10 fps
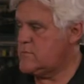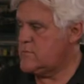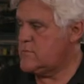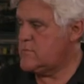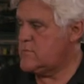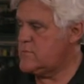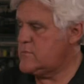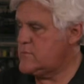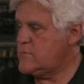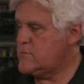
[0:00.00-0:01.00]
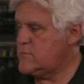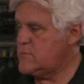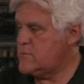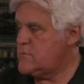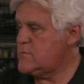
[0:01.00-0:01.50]

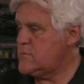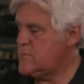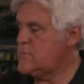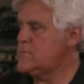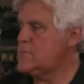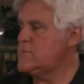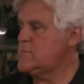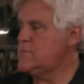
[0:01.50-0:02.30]
[no speech]